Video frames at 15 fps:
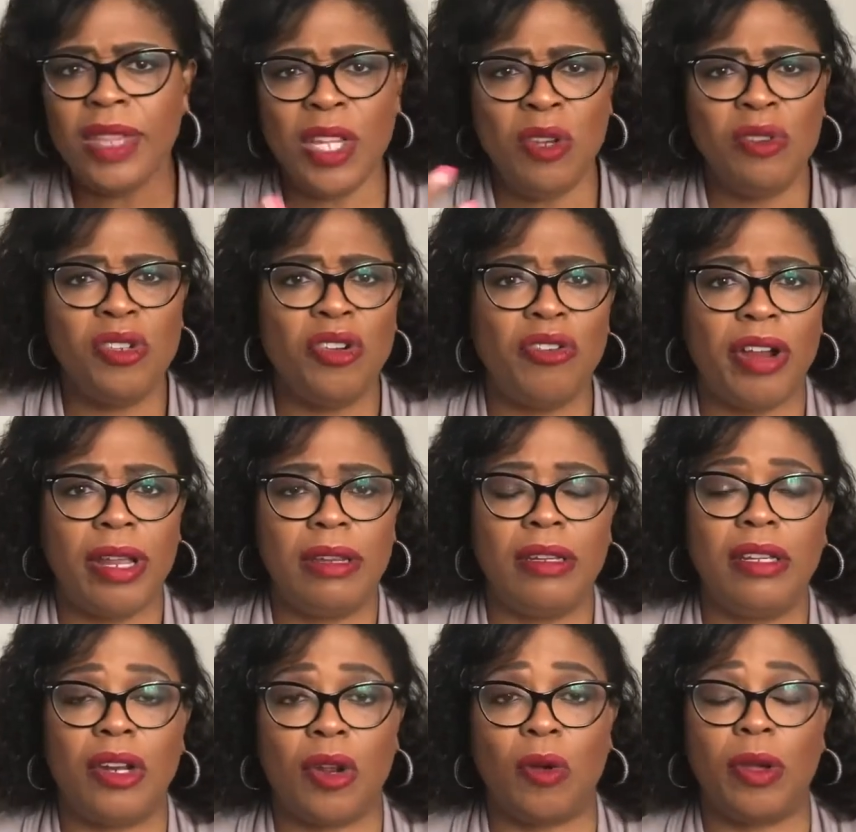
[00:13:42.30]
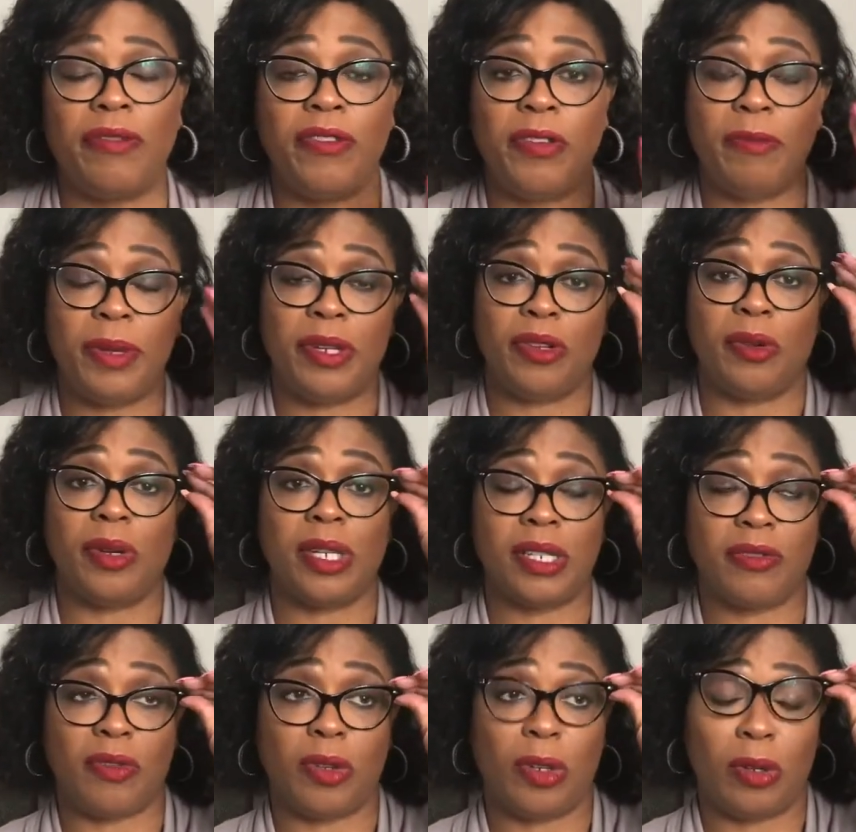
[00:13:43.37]
Those are great, you know, if you've been doing
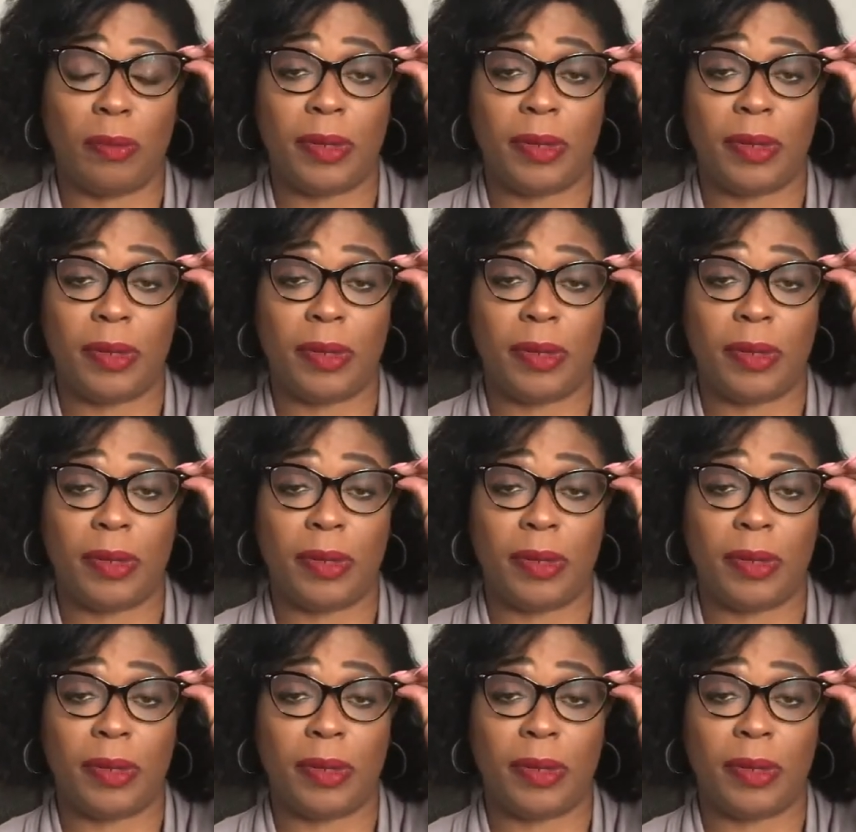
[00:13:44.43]
this for a little